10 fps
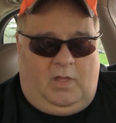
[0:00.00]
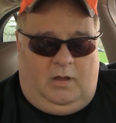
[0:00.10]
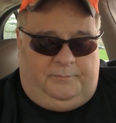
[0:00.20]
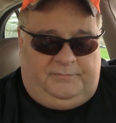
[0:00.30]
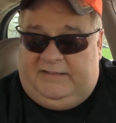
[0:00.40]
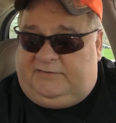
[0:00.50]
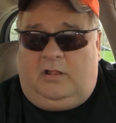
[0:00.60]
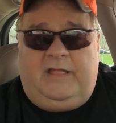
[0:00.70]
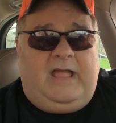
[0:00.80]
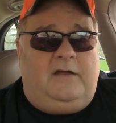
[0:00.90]
That's
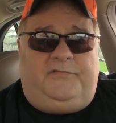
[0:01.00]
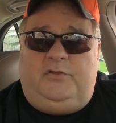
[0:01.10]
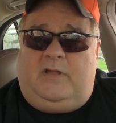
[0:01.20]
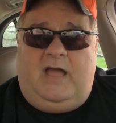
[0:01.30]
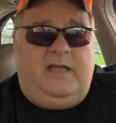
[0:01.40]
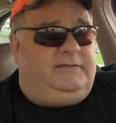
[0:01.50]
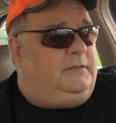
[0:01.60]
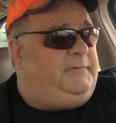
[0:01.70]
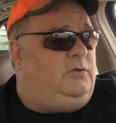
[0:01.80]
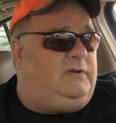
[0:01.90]
all I got for you guys.
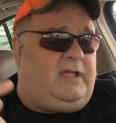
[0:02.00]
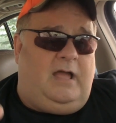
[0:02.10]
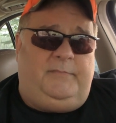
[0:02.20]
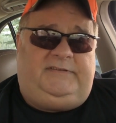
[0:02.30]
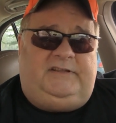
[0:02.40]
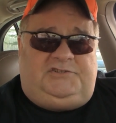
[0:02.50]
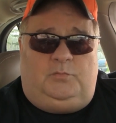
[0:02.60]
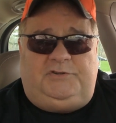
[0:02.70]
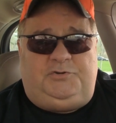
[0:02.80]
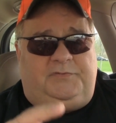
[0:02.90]
Let me know in the comment section
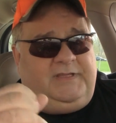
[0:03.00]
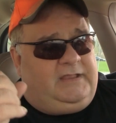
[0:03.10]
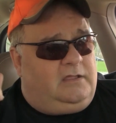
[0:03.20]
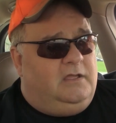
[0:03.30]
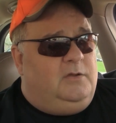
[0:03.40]
what you think.